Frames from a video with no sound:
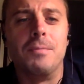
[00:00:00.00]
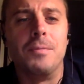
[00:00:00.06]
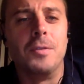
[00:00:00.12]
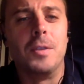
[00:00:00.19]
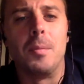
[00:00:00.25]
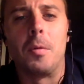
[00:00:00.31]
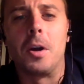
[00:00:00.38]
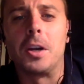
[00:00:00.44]

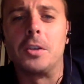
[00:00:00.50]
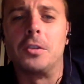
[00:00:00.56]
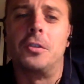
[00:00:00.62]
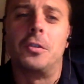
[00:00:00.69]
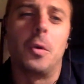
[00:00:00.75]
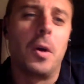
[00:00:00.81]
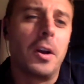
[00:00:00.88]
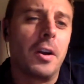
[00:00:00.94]
LaMarcus
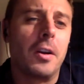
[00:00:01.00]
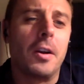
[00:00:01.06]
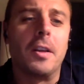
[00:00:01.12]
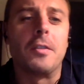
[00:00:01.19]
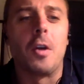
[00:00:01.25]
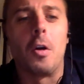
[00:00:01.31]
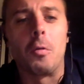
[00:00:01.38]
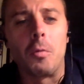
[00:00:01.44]
Joyner
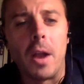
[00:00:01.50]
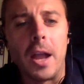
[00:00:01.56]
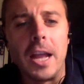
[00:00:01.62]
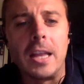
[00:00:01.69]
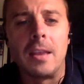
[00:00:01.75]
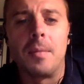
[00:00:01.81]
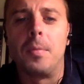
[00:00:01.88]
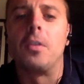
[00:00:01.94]
is all
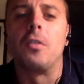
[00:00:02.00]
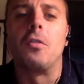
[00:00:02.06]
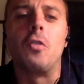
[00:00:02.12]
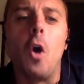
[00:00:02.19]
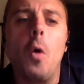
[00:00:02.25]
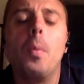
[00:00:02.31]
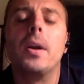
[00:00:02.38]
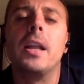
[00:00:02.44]
right. But there's
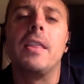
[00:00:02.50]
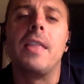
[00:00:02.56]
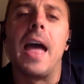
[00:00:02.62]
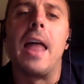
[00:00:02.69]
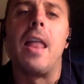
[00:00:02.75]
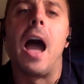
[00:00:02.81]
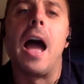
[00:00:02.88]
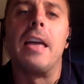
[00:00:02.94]
nobody
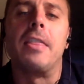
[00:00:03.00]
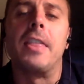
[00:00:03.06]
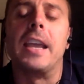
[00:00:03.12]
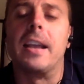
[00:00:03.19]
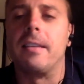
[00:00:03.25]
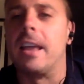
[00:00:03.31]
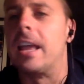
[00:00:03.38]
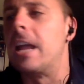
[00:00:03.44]
that I think
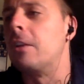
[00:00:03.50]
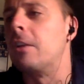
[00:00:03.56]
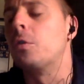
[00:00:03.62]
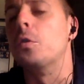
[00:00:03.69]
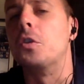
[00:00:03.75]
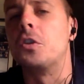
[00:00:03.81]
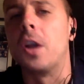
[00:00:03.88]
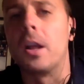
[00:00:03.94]
is a
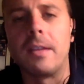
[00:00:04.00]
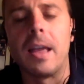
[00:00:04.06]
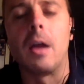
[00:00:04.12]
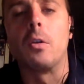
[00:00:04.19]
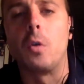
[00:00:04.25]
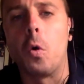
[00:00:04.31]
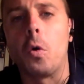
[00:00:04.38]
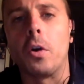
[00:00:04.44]
true
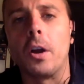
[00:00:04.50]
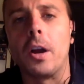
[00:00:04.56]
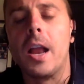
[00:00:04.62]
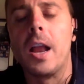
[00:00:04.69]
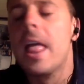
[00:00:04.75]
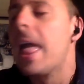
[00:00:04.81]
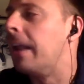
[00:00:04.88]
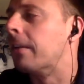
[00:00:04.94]
shutdown corner.
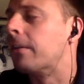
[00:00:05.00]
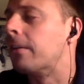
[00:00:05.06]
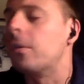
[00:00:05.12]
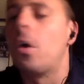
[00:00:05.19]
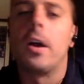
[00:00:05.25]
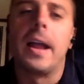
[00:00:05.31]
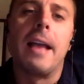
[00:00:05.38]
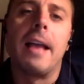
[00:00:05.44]
And as
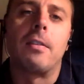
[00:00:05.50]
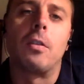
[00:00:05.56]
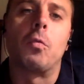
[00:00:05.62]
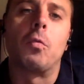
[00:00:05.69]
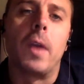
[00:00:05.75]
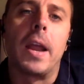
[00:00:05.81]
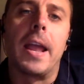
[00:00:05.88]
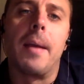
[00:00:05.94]
long as the
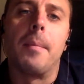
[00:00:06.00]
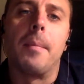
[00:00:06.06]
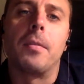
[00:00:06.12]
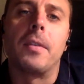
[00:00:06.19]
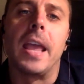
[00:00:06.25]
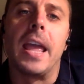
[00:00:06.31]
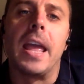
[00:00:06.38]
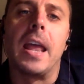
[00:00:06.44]
Rams
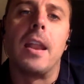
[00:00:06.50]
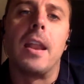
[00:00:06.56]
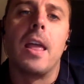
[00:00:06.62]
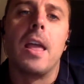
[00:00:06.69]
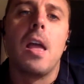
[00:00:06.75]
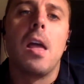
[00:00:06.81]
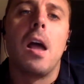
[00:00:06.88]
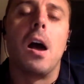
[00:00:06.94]
can
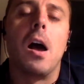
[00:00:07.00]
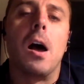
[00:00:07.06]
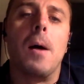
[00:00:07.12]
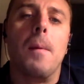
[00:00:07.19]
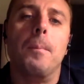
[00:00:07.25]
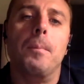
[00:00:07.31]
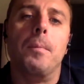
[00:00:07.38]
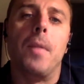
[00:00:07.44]

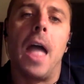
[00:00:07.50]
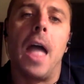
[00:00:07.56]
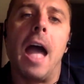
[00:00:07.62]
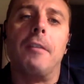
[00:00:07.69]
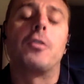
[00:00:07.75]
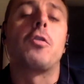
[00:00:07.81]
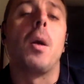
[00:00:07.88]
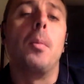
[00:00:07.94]

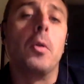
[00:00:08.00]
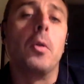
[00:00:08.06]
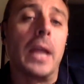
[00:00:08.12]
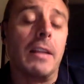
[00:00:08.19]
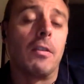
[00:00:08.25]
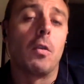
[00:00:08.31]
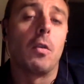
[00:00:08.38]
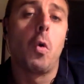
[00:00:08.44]
have trouble
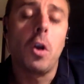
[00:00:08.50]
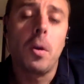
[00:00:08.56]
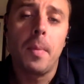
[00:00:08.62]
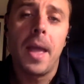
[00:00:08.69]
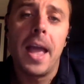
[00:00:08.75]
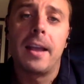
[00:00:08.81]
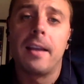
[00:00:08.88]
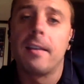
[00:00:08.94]
getting to the
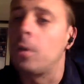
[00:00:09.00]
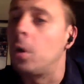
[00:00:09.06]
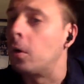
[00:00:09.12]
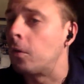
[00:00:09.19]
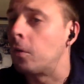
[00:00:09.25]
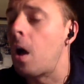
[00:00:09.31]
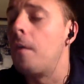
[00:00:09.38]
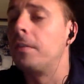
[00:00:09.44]
quarterback, as long as
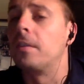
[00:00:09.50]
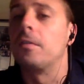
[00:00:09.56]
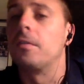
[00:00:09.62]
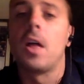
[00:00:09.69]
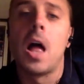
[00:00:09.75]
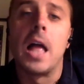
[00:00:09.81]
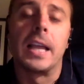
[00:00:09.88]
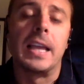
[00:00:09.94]
the offensive
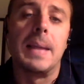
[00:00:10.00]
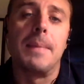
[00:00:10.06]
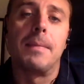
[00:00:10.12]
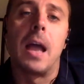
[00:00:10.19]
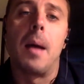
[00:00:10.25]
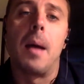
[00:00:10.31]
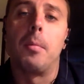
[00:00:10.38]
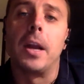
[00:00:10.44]
line can keep
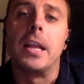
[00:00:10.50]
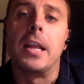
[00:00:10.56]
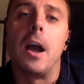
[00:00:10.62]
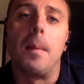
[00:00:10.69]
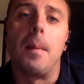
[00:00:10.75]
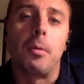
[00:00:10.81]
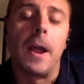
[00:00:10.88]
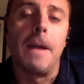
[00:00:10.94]
Tom Brady
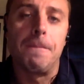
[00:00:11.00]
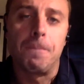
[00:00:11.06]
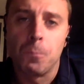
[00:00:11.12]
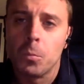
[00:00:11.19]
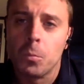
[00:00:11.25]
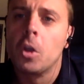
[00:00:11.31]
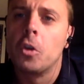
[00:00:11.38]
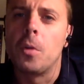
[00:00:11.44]
upright,
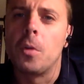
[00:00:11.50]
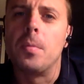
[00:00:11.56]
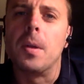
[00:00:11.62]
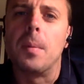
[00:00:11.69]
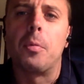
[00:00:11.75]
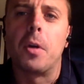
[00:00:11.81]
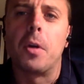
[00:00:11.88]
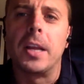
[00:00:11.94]
should be a
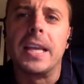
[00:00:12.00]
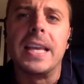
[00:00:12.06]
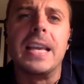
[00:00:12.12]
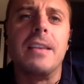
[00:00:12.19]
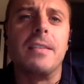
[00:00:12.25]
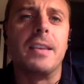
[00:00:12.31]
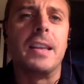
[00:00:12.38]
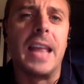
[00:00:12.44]
pretty
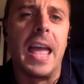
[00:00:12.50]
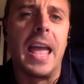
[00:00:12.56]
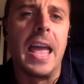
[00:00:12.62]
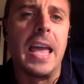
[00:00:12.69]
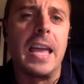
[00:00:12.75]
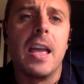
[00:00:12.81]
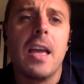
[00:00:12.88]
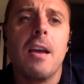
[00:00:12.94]
easy
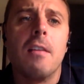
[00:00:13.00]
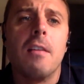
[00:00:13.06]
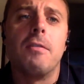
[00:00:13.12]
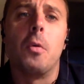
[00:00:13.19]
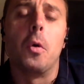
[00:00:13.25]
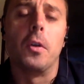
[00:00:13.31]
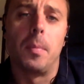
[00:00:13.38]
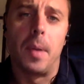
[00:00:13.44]
day
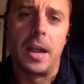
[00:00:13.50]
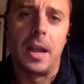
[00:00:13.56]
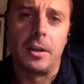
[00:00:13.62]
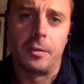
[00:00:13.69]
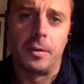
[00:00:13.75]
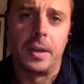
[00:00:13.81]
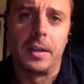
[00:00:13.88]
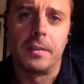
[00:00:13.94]
for the
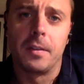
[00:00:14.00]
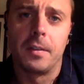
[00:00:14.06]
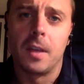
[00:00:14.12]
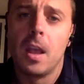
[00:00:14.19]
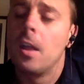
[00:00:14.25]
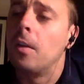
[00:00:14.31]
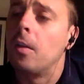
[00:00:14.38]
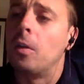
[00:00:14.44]
Patriots.
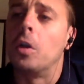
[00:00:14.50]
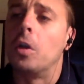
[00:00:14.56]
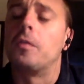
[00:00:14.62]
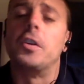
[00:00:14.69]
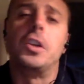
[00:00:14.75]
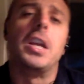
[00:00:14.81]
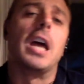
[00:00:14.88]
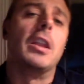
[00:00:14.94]
Look for
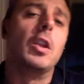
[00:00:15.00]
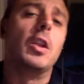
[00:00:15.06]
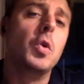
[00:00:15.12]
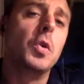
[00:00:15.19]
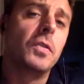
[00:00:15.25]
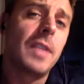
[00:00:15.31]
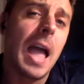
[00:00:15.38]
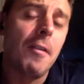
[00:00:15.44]
Dion
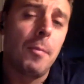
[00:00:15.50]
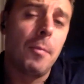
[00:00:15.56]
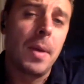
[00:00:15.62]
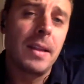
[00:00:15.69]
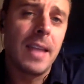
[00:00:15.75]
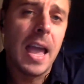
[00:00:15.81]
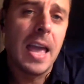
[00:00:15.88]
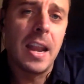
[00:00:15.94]
Lewis to have a
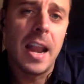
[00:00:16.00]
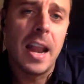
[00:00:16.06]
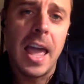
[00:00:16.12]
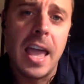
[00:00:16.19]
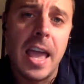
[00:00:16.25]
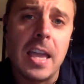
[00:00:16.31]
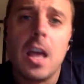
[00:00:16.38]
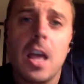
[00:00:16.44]
big day
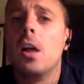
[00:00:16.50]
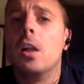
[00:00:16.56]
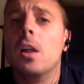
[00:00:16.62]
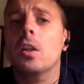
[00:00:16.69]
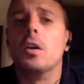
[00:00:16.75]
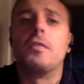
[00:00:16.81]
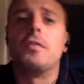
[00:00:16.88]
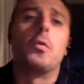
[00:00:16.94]
today.
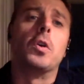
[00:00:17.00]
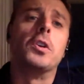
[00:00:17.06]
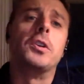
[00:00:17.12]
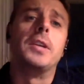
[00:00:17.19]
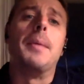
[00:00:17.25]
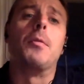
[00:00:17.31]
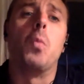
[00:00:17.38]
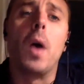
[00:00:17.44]
Look for
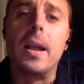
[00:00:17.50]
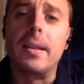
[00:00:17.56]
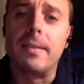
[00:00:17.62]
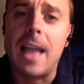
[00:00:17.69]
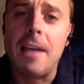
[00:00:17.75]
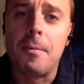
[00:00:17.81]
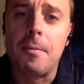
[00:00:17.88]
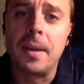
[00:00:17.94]
James White to
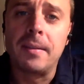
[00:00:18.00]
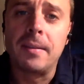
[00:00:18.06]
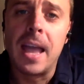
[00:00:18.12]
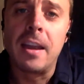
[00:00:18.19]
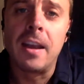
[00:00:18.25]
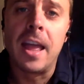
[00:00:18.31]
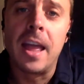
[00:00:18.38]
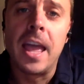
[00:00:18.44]
have a big day
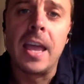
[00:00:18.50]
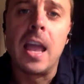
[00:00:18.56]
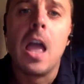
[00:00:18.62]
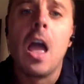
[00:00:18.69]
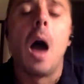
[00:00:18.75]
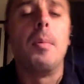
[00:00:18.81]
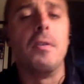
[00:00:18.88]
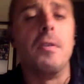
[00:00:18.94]
today.
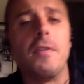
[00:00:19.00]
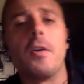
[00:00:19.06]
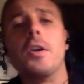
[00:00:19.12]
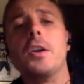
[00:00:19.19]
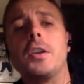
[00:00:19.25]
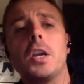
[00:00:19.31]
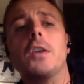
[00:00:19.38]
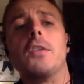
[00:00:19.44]
I'll be very
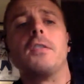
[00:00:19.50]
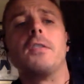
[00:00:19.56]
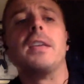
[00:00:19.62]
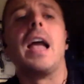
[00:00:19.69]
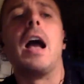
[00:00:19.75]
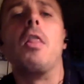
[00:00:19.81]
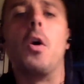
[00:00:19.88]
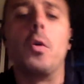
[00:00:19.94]
curious to see
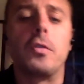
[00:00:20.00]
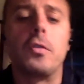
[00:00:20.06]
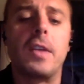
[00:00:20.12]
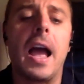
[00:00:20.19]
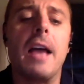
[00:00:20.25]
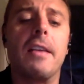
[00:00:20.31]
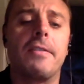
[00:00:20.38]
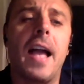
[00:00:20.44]
how those
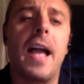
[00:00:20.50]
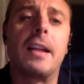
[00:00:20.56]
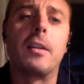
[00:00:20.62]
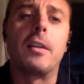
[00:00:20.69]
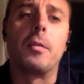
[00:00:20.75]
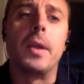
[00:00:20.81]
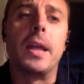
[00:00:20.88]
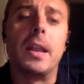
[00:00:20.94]
guys
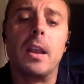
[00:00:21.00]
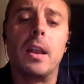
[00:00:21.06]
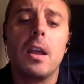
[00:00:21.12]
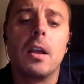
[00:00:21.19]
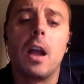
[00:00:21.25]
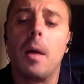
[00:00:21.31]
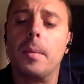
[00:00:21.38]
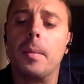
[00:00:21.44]
factor in
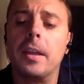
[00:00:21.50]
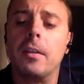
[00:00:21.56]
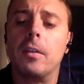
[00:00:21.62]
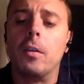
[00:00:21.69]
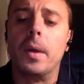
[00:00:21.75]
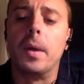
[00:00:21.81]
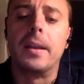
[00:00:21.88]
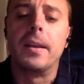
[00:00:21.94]
coming
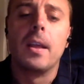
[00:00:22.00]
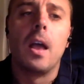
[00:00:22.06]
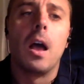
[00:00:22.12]
into it.